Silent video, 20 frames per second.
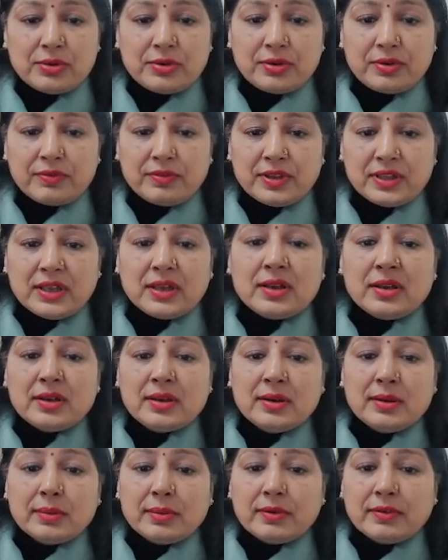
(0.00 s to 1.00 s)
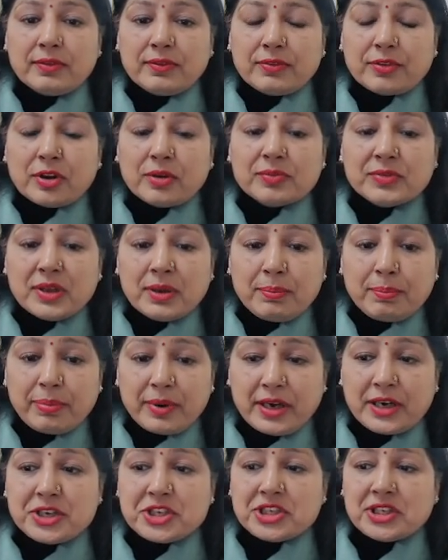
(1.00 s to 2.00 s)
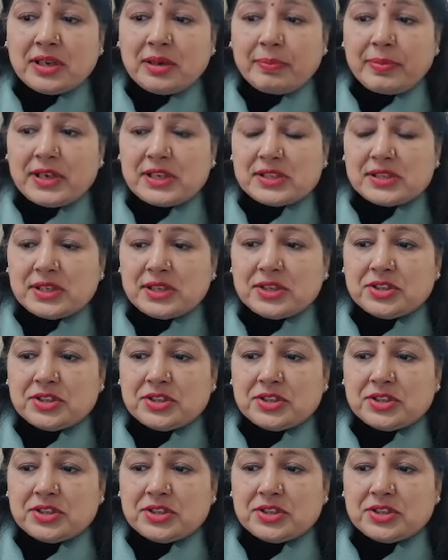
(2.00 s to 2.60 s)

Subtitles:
a from the partial passage,